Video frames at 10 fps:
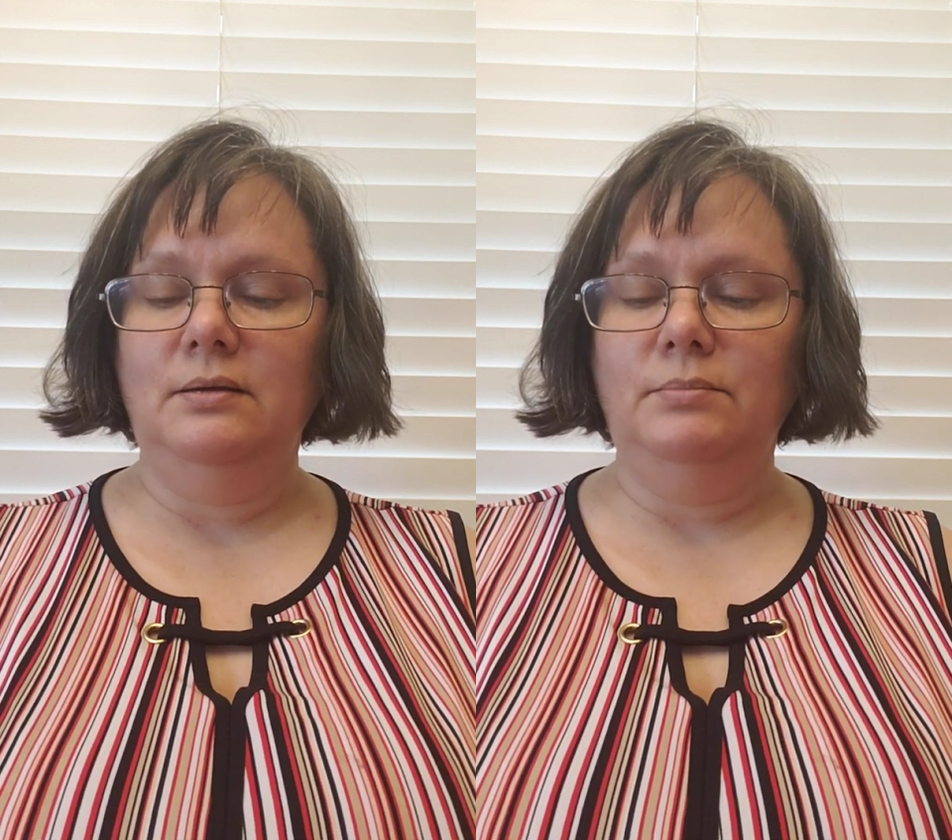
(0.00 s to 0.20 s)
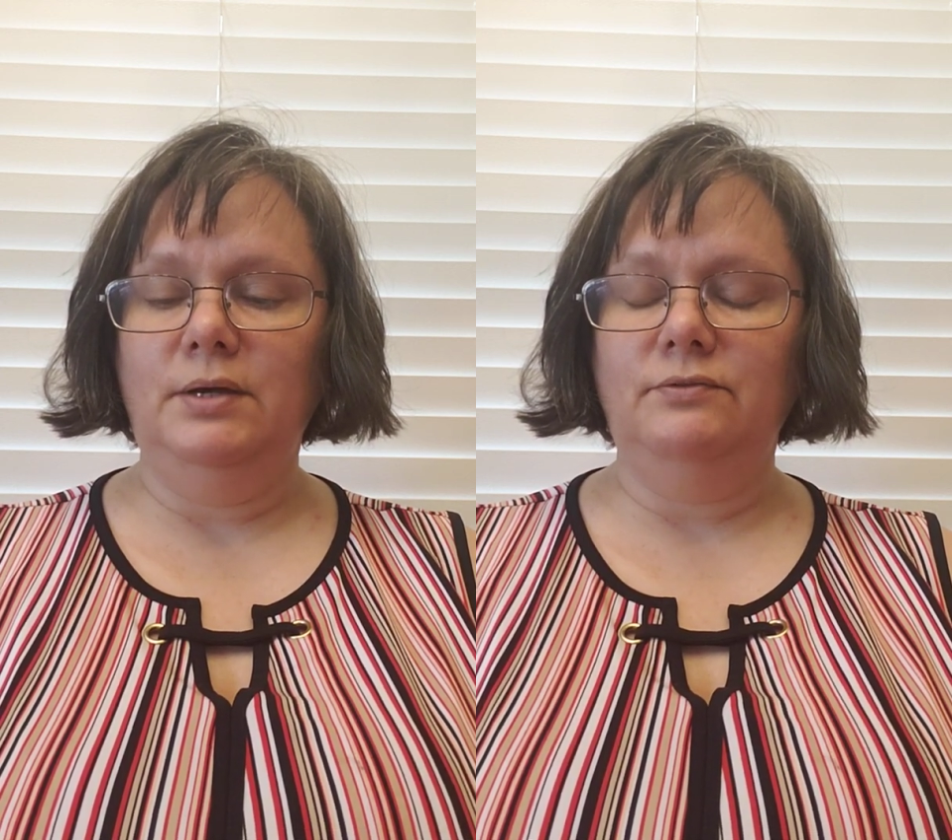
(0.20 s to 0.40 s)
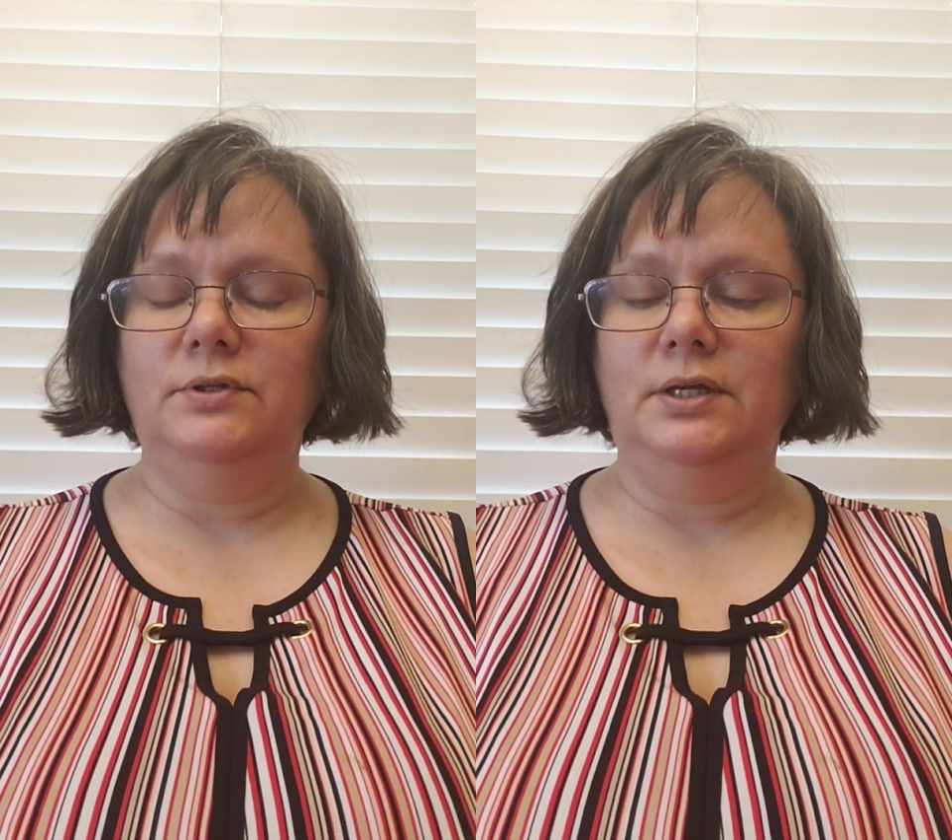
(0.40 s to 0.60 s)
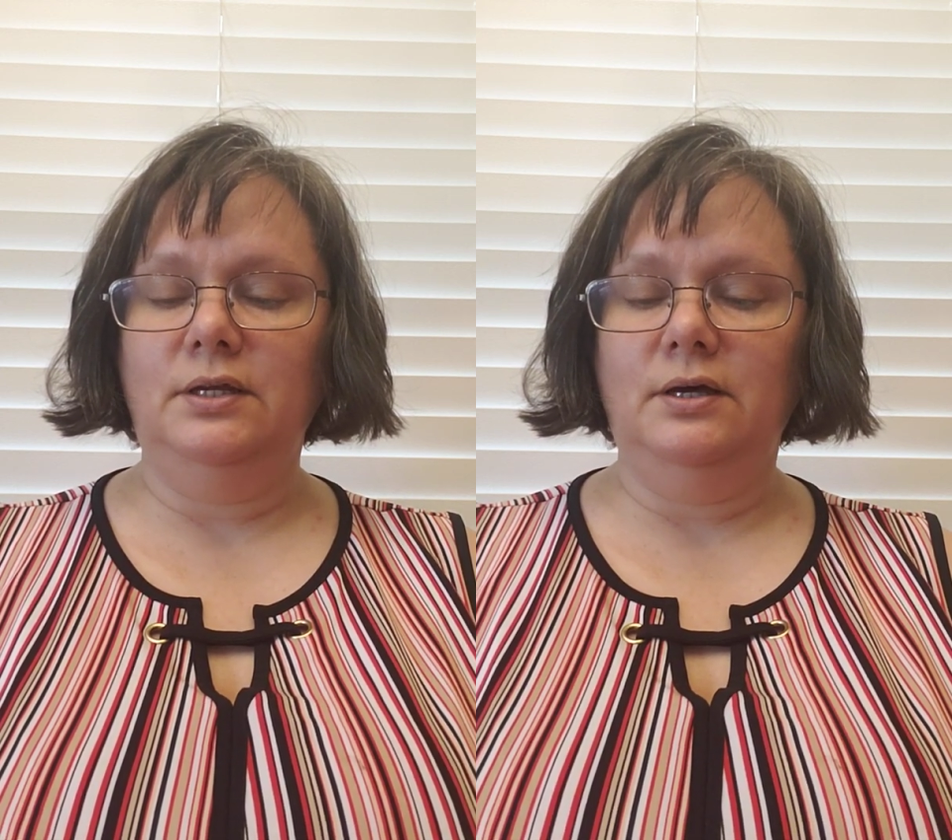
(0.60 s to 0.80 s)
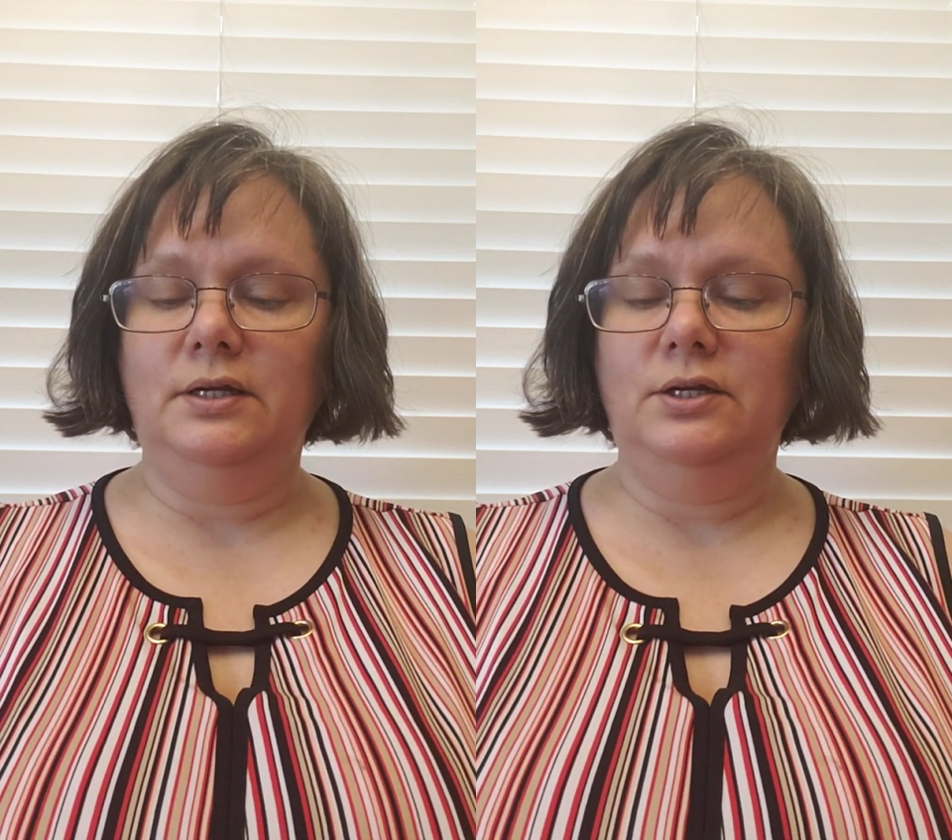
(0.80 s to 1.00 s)
Beverly
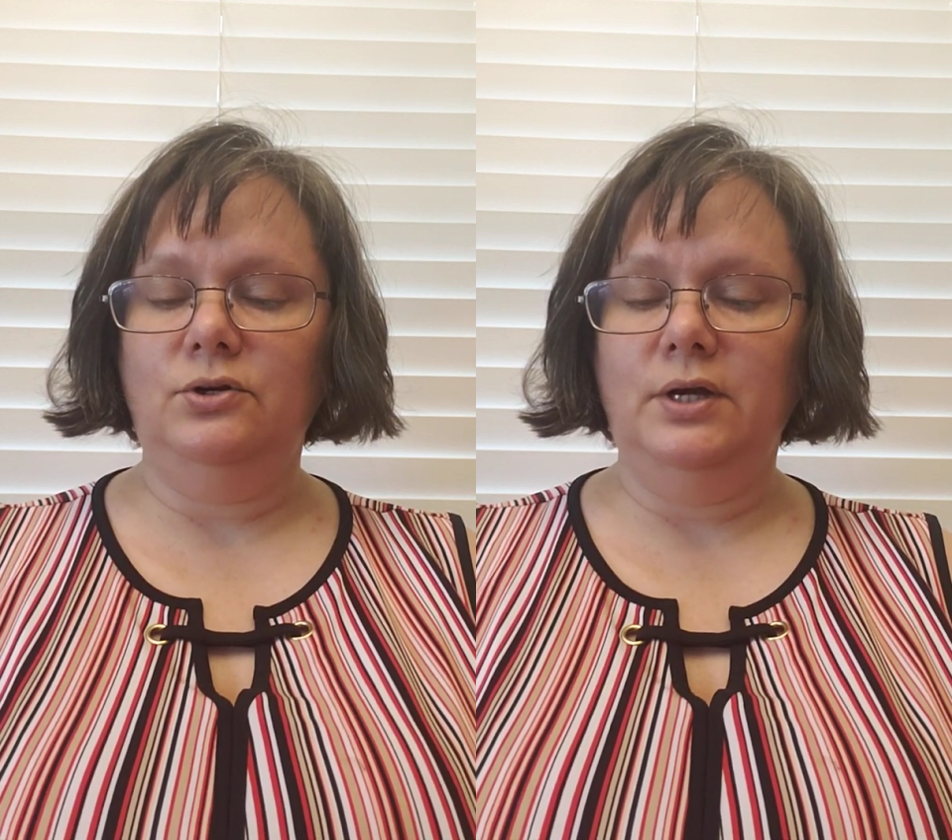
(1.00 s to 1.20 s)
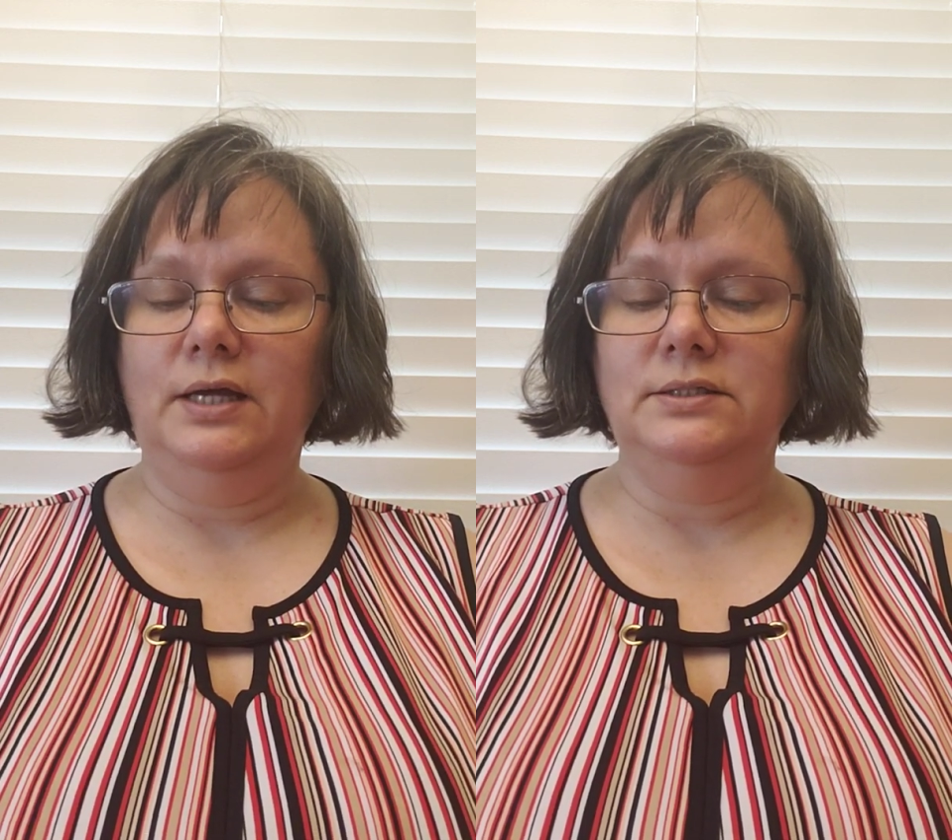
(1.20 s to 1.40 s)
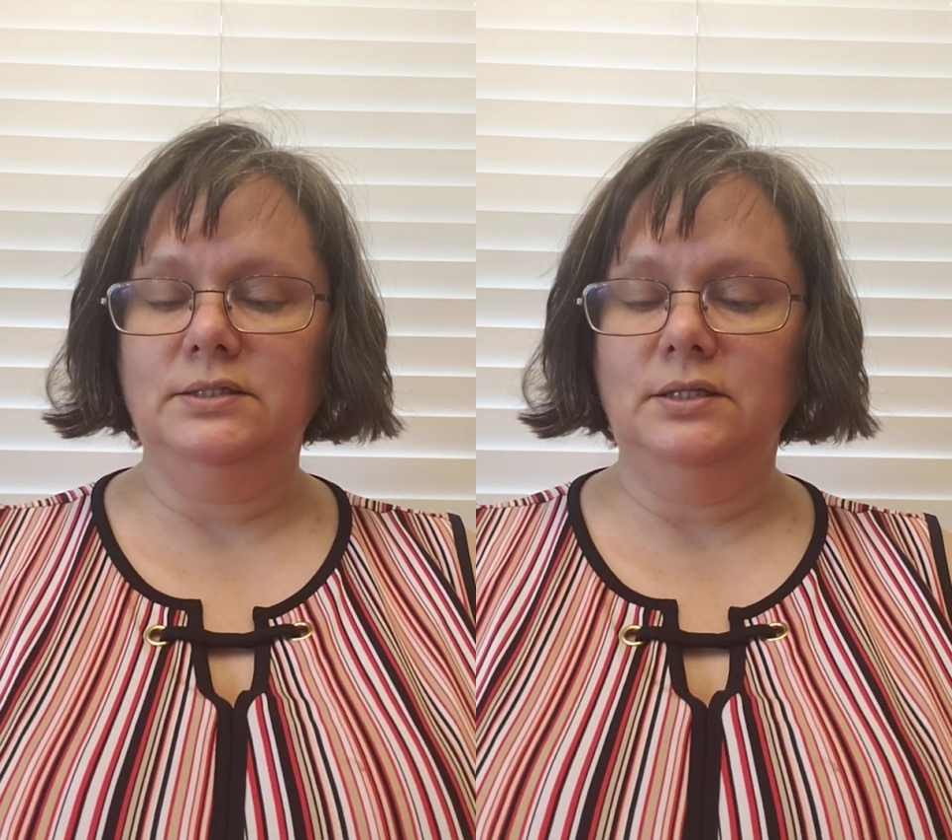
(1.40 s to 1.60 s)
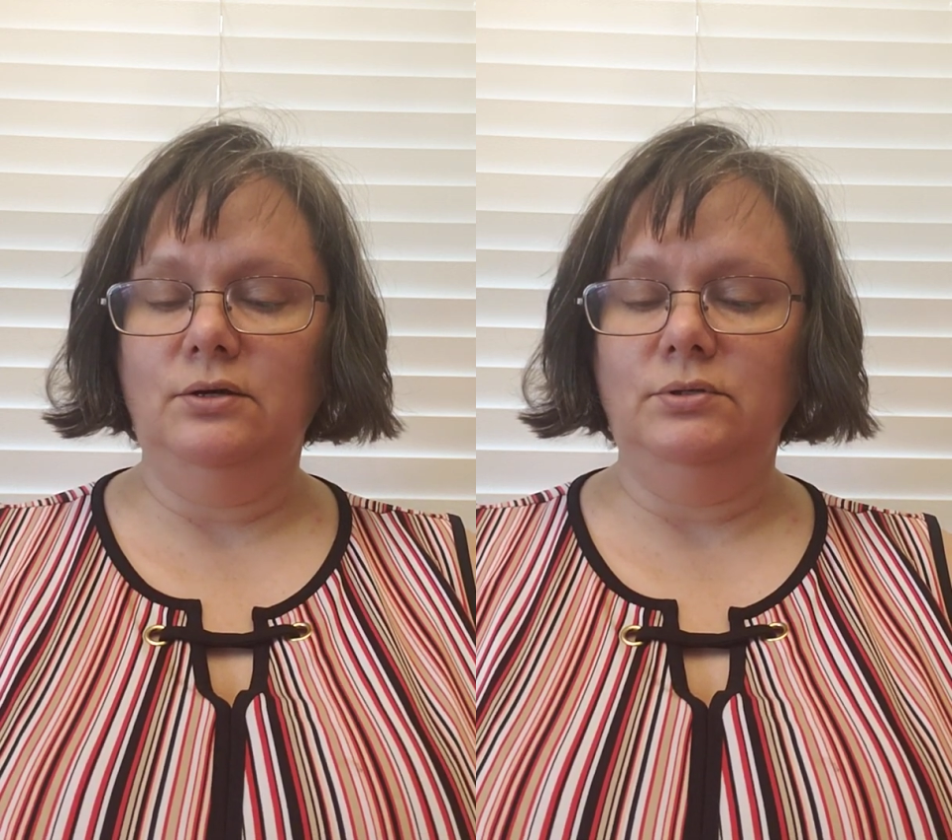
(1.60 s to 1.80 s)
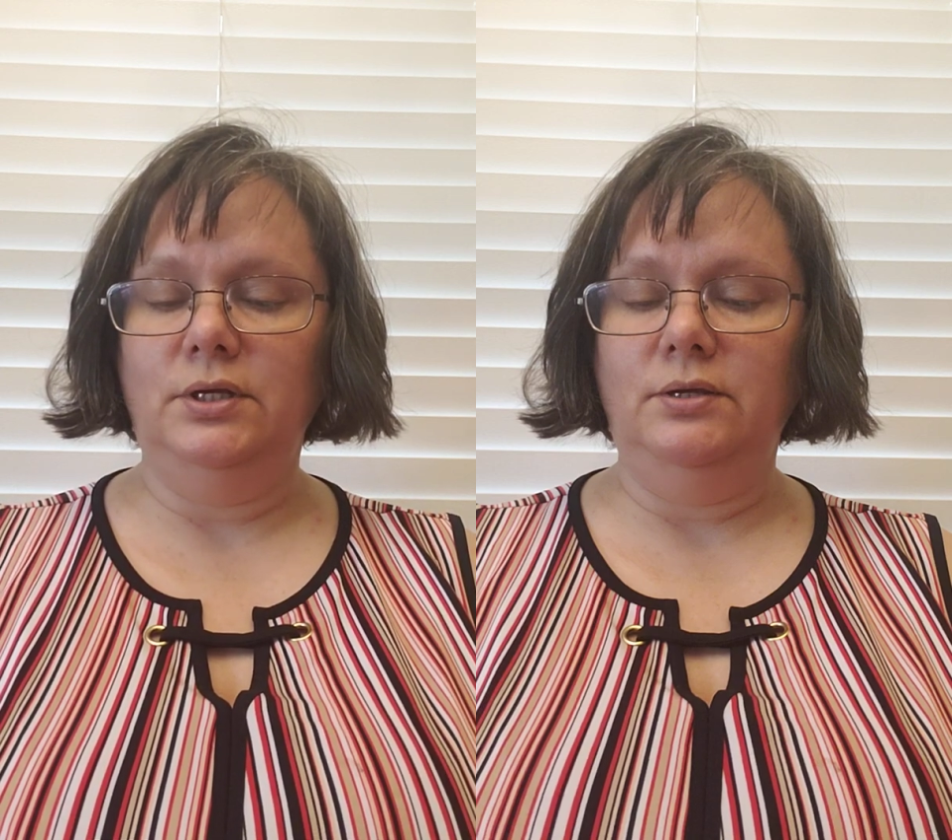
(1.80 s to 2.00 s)
nodded her head
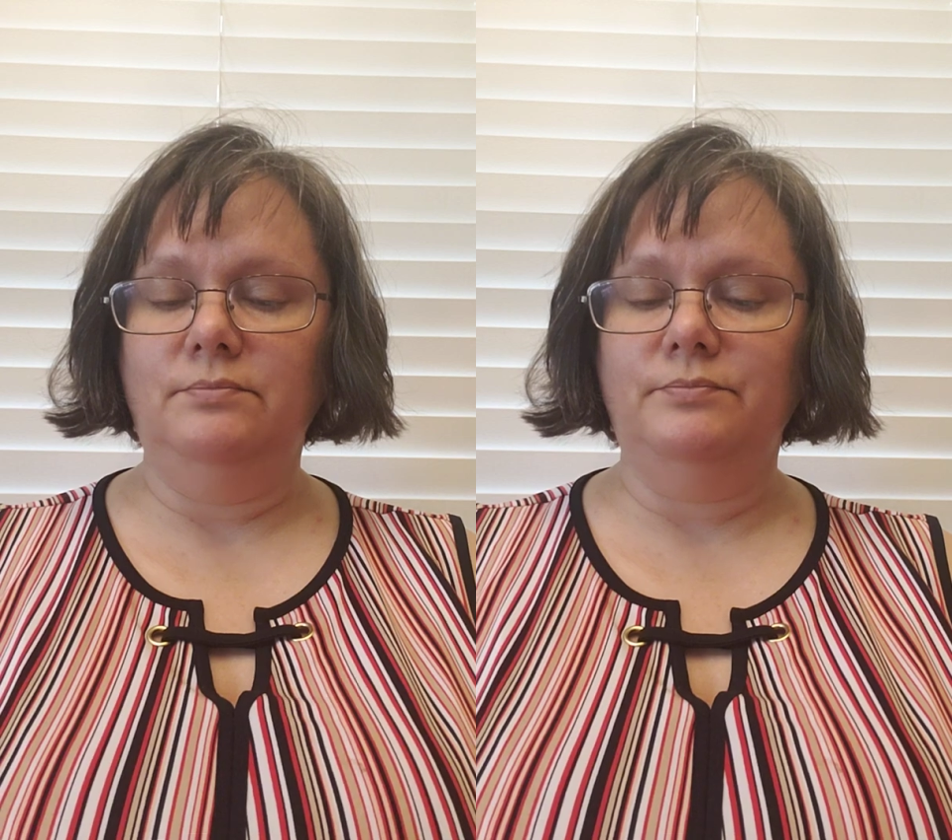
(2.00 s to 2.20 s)
slowly.